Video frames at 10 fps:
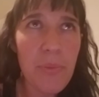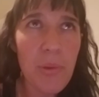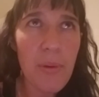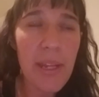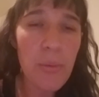
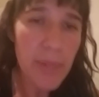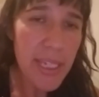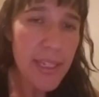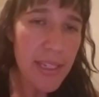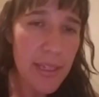the way we
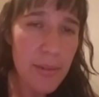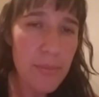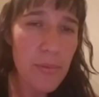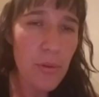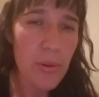eat,
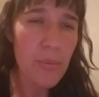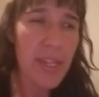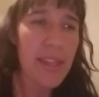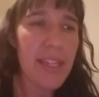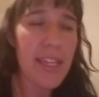or the
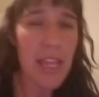way that